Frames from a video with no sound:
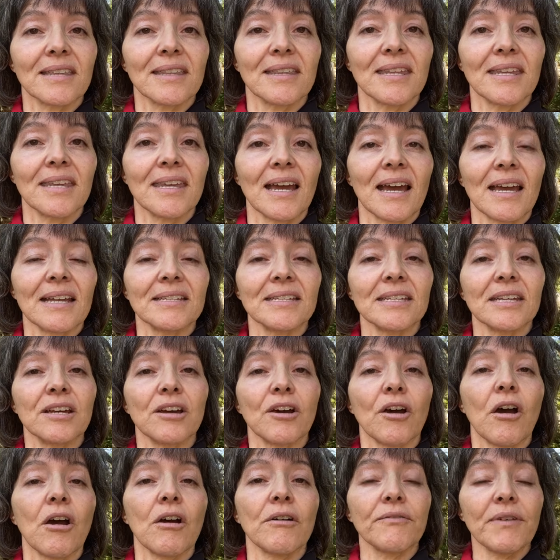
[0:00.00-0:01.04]
the
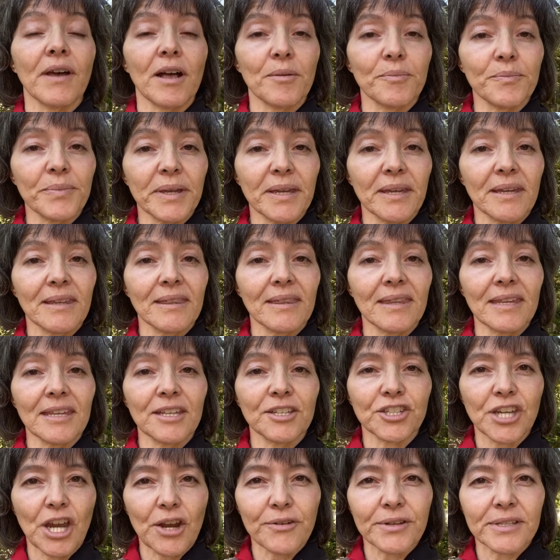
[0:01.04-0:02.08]
idea of helping the
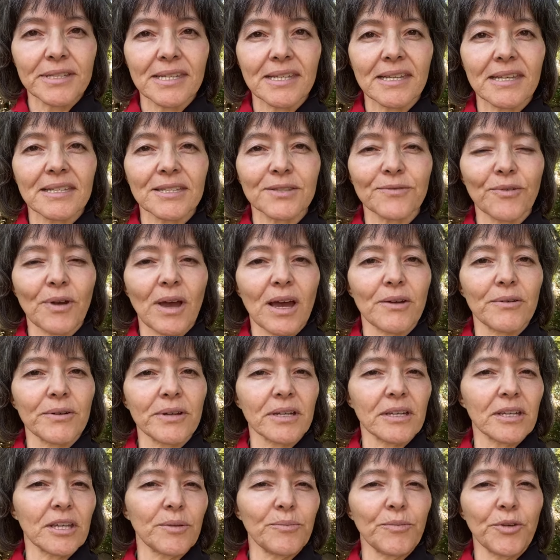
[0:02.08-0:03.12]
charities for
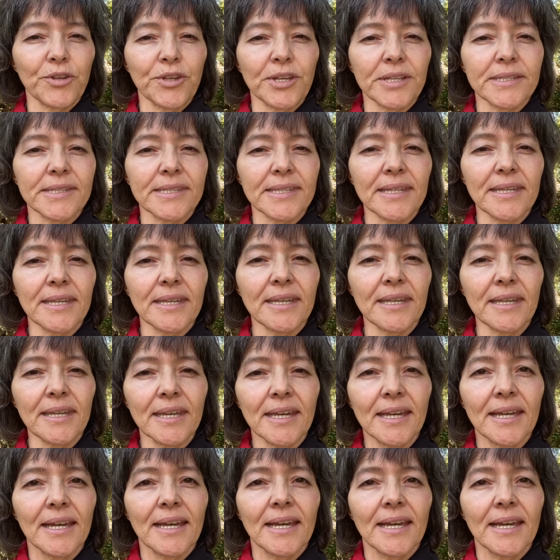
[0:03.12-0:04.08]
our community